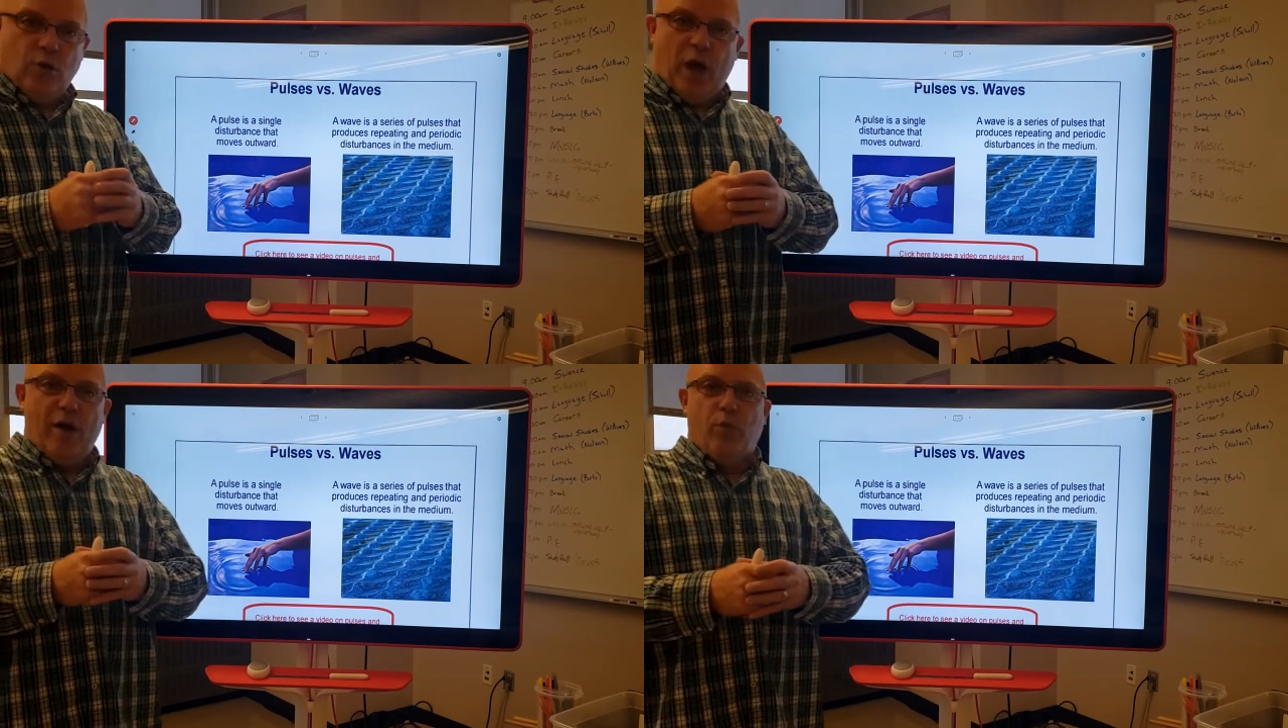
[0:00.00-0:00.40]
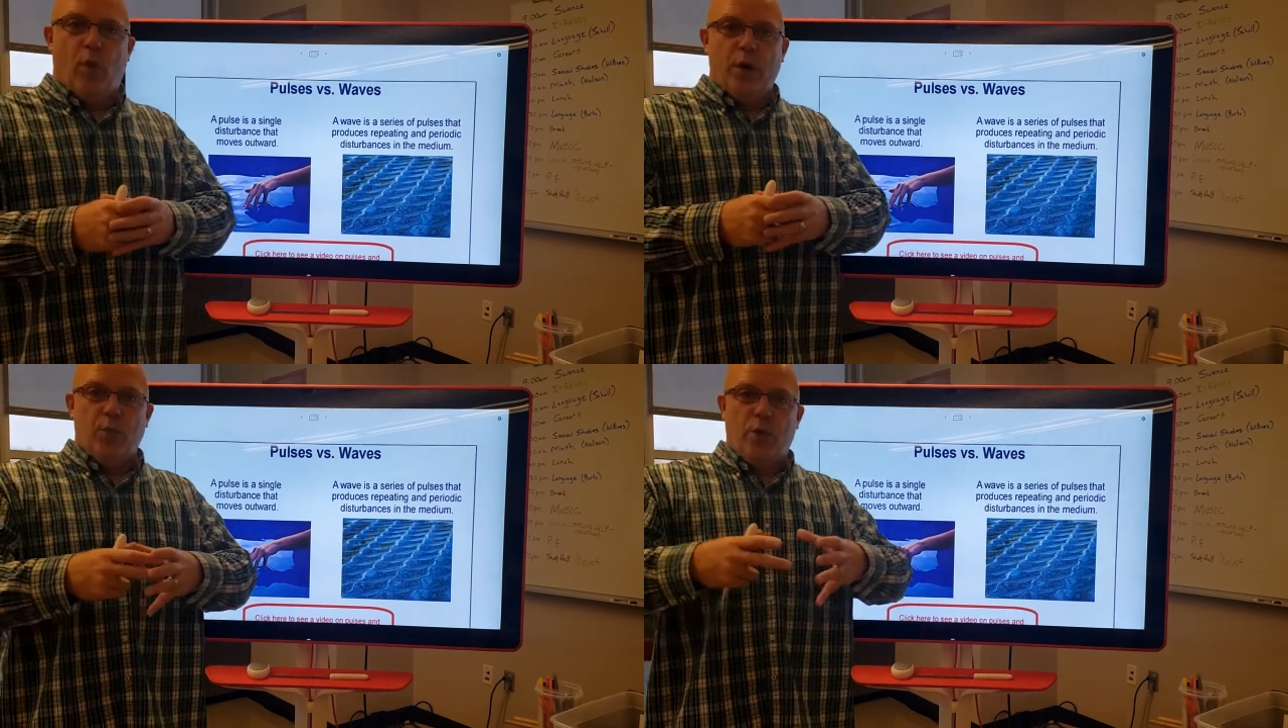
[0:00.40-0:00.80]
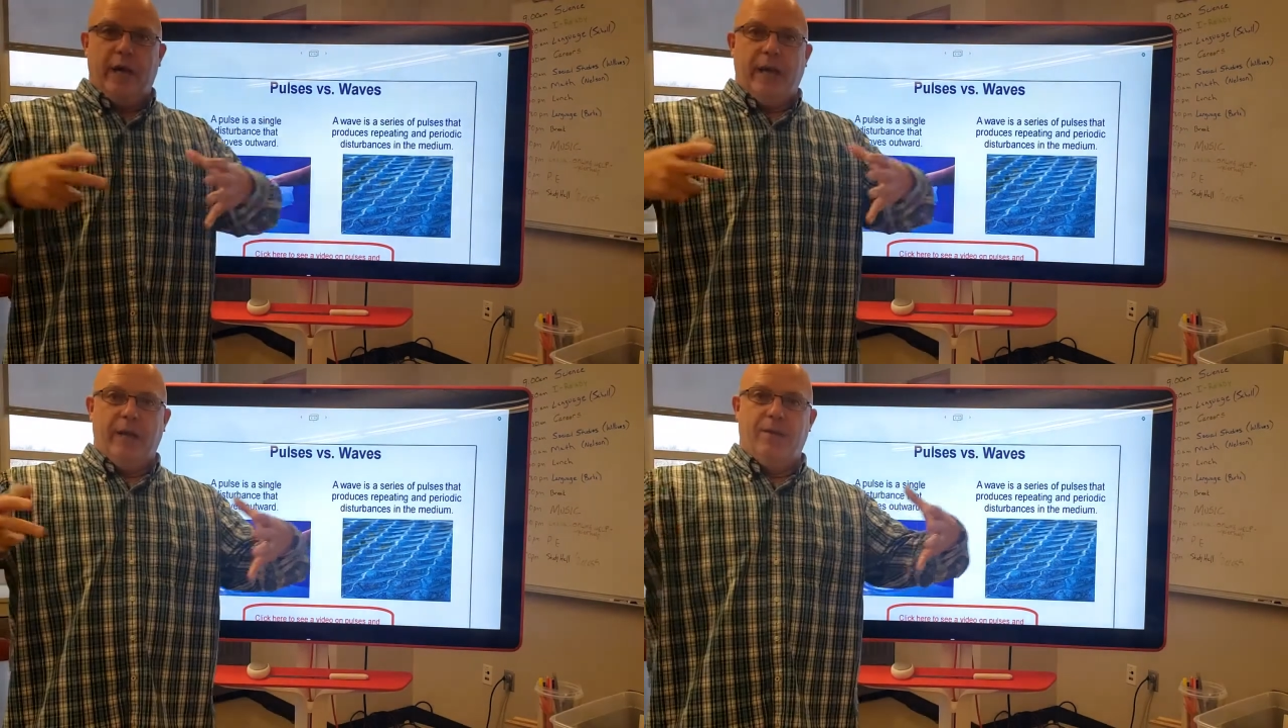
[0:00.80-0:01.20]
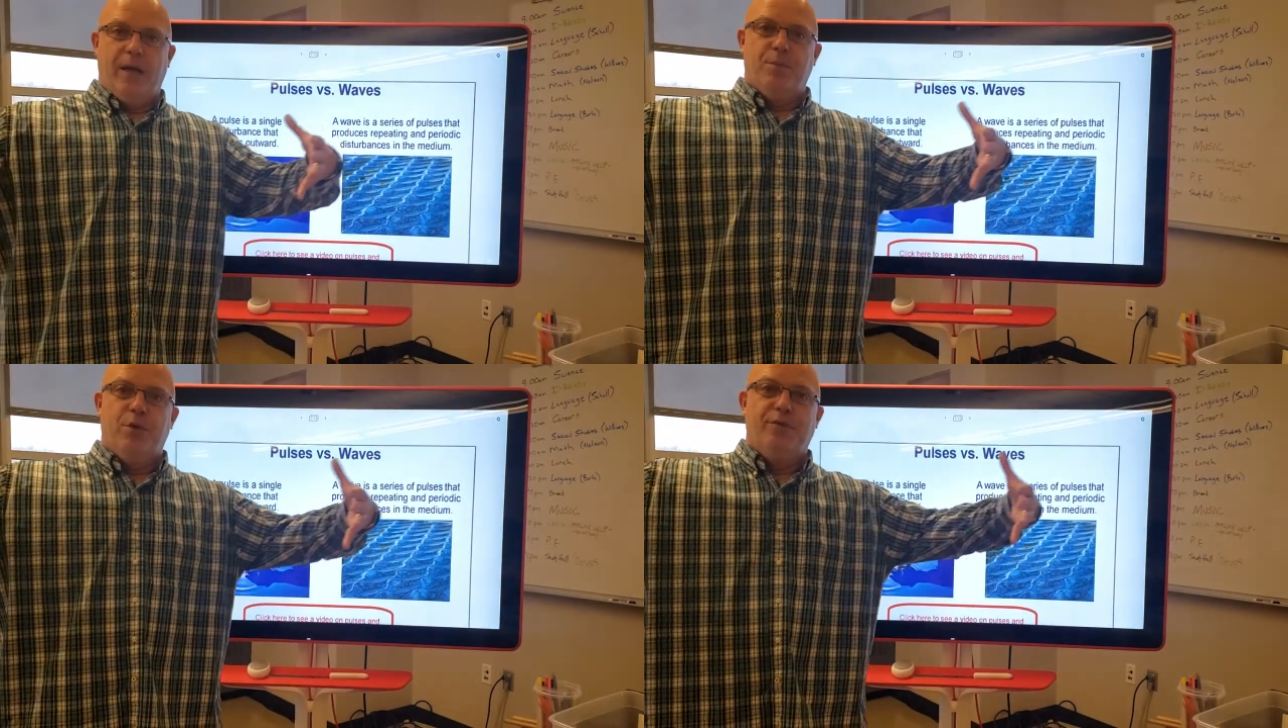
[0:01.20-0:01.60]
have one ring
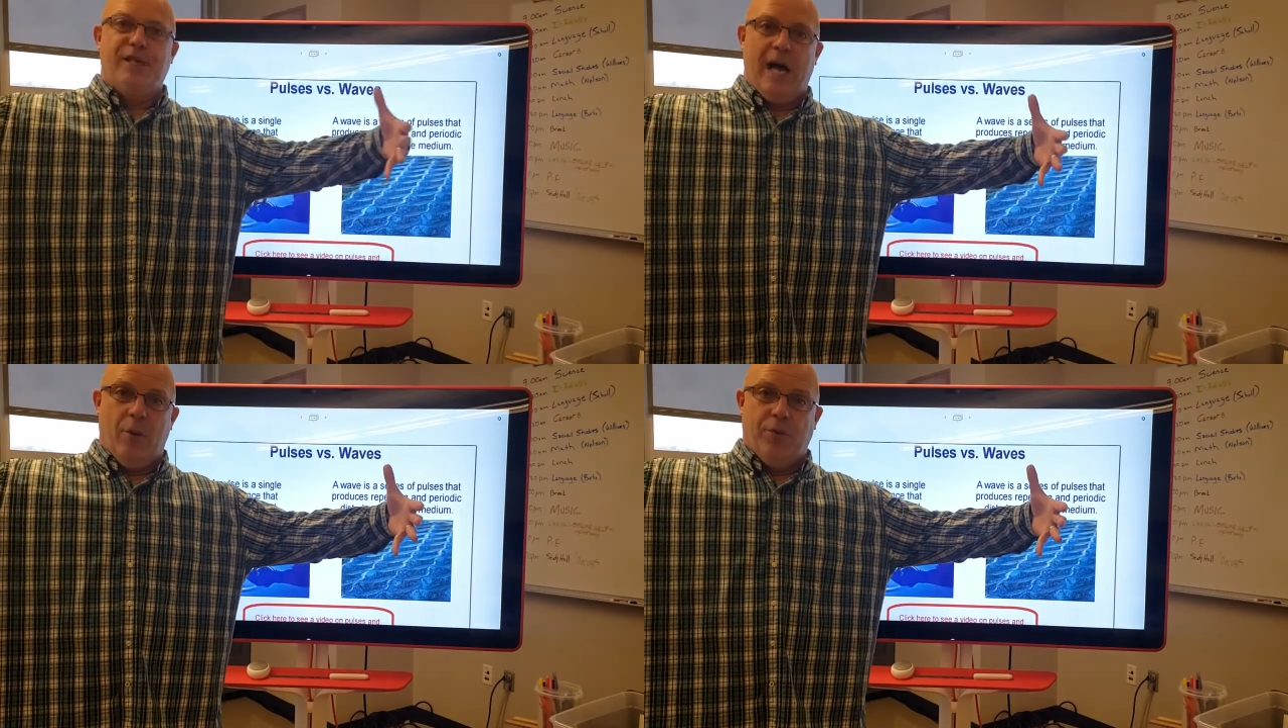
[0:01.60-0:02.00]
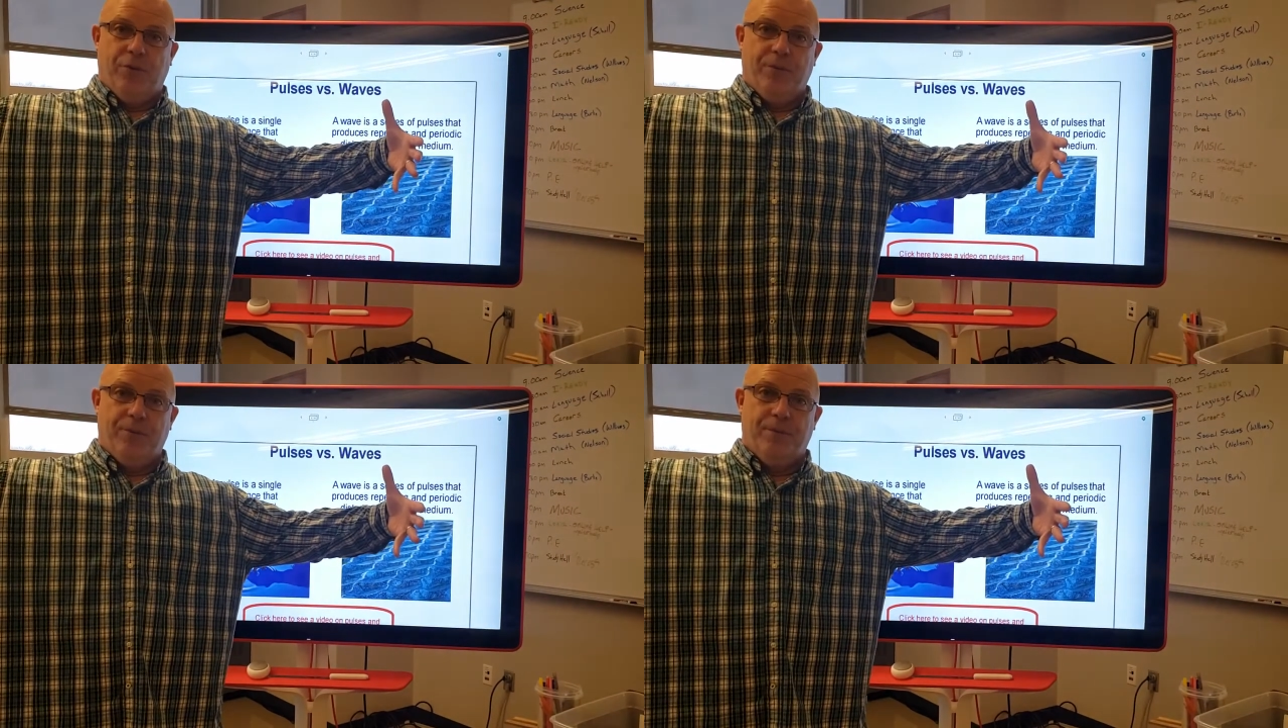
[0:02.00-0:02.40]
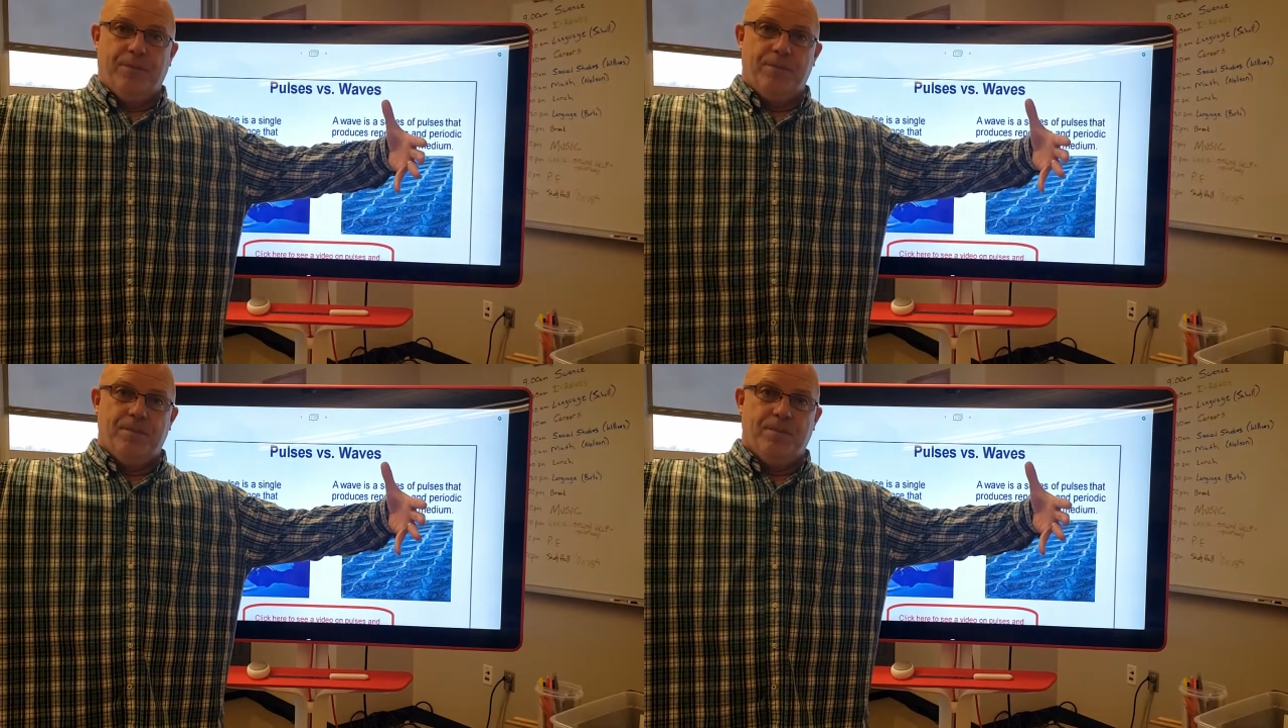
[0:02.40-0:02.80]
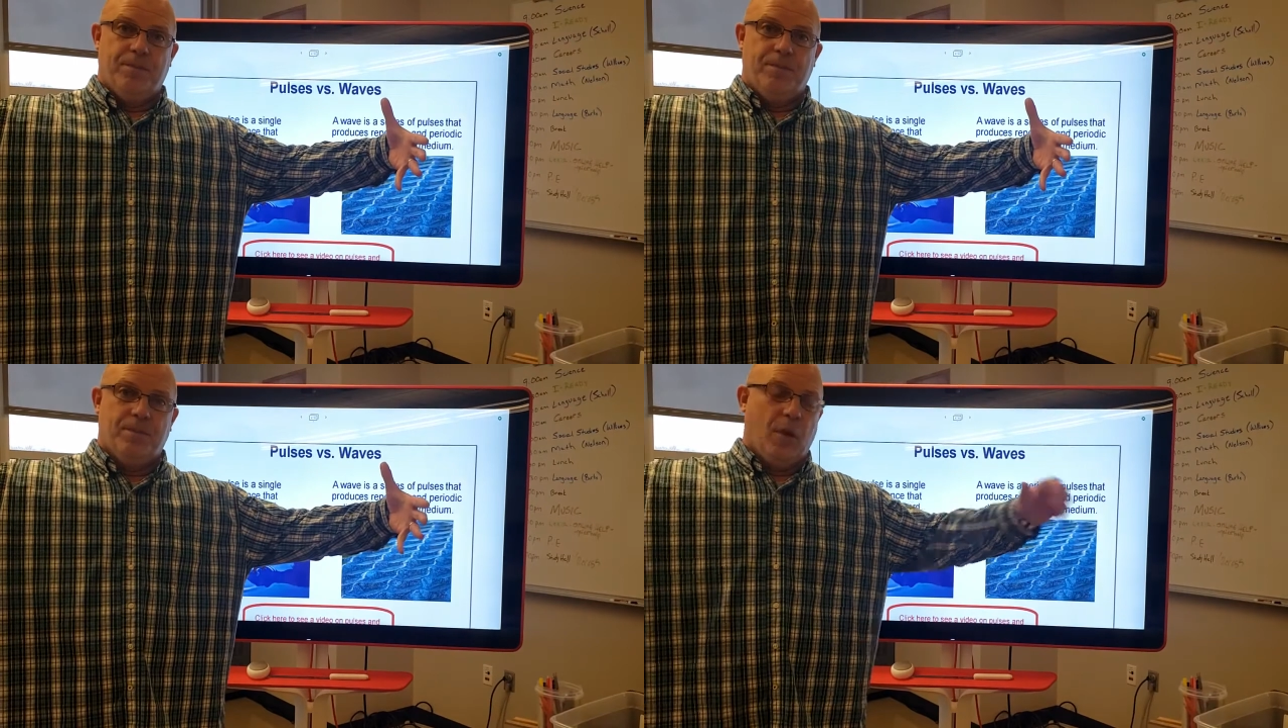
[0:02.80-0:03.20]
that moves out.
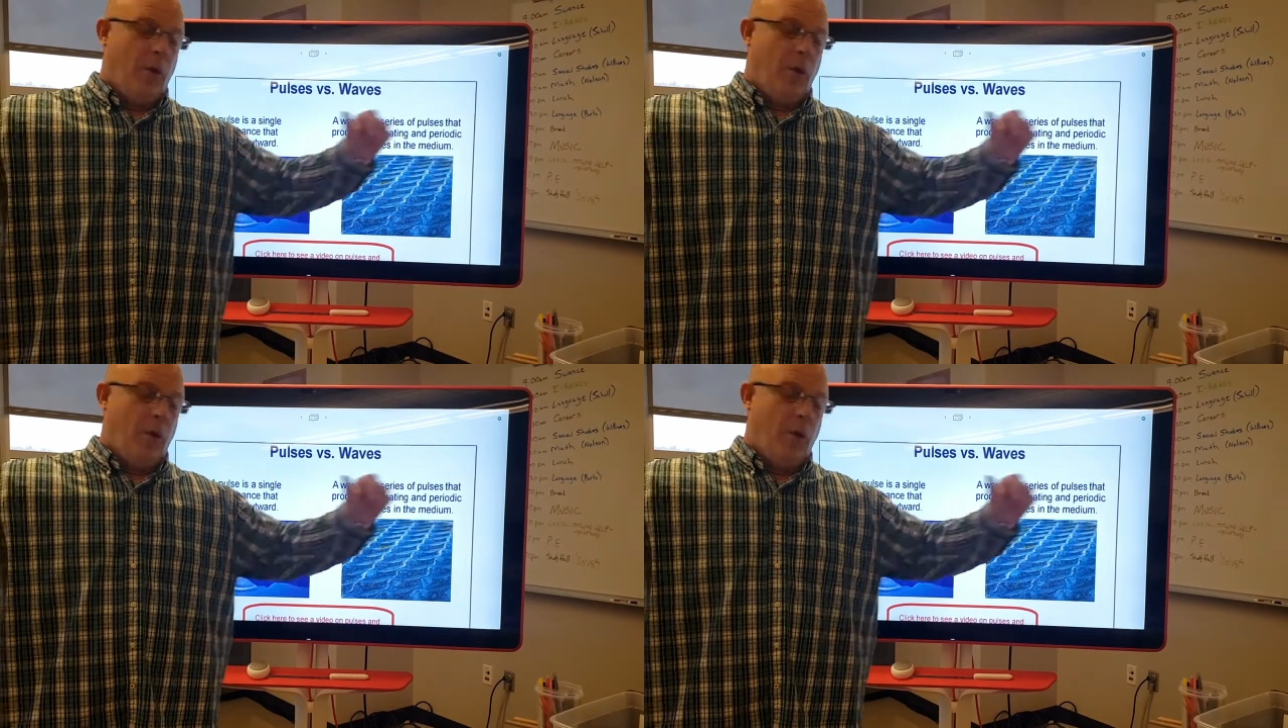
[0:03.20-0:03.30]
All